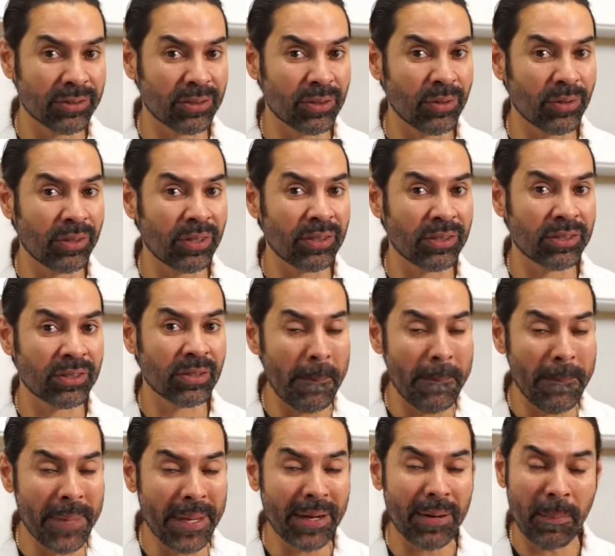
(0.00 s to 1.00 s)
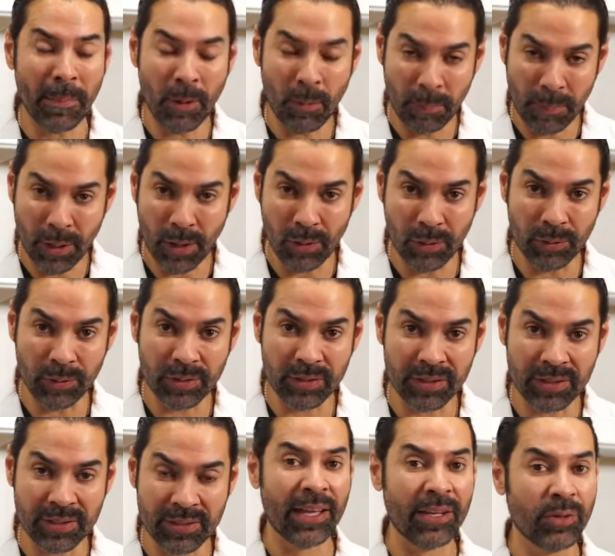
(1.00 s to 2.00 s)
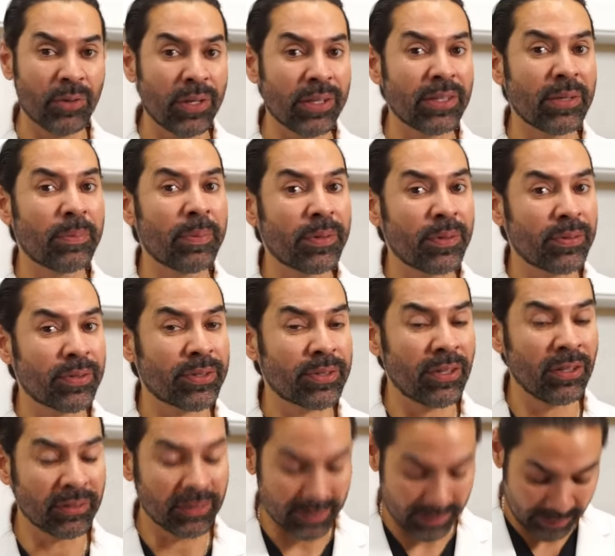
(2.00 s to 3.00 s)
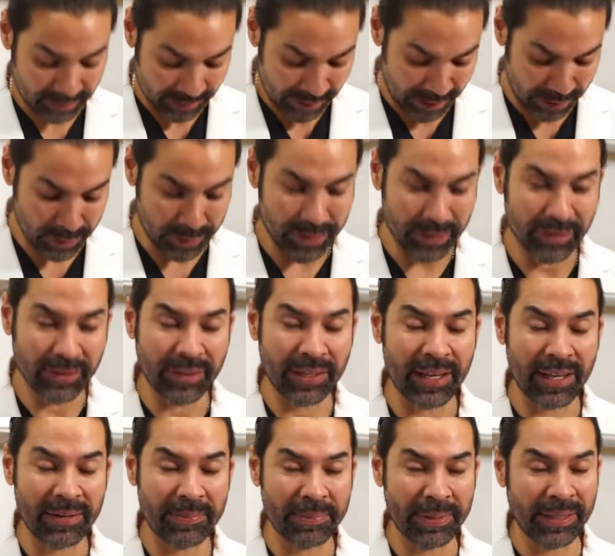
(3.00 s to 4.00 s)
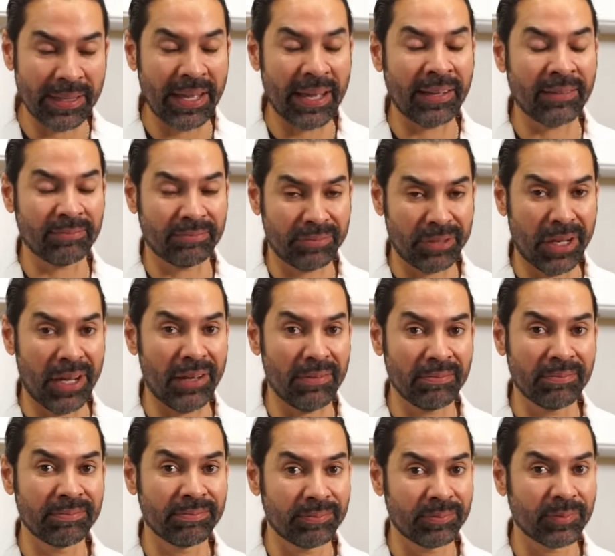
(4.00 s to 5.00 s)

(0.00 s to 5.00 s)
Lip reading: So there's minimal pokes and you end up with a result that you can look at and be like, damn,